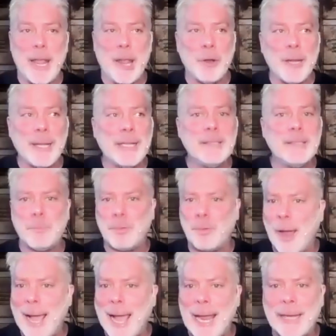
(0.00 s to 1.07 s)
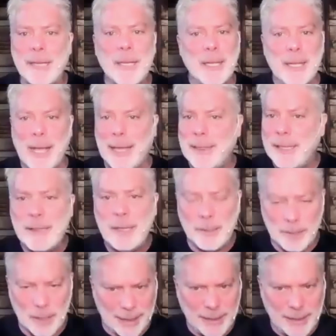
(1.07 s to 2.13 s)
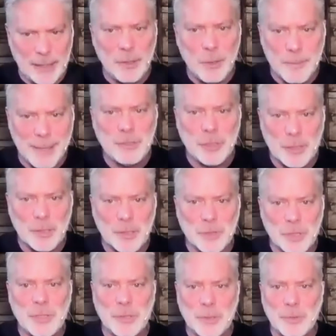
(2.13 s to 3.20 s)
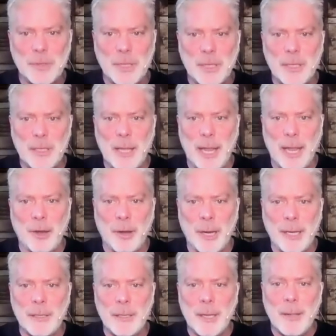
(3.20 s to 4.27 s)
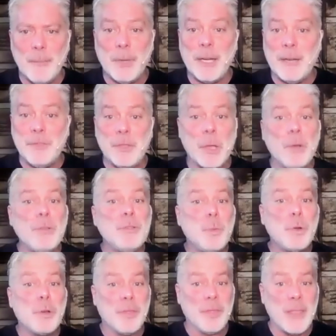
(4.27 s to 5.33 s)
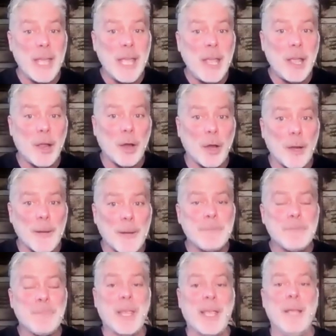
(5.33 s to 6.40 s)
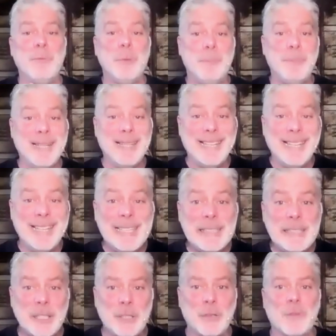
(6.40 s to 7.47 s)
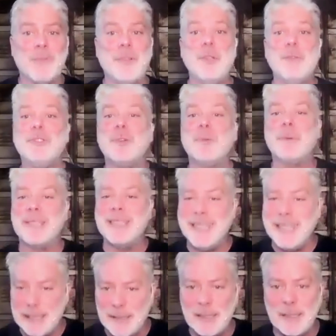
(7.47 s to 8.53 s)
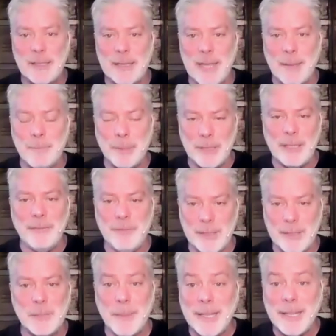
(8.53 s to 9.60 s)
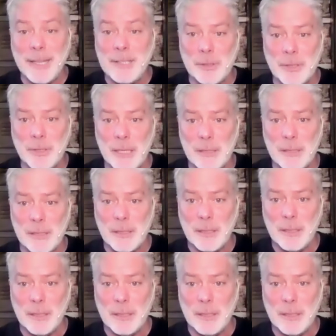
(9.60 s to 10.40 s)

arrogance pride i think they i think you mentioned those two mm-hmm. aaron mm-hmm. but if those weren't there it would be easier for you to release that belief in specialness.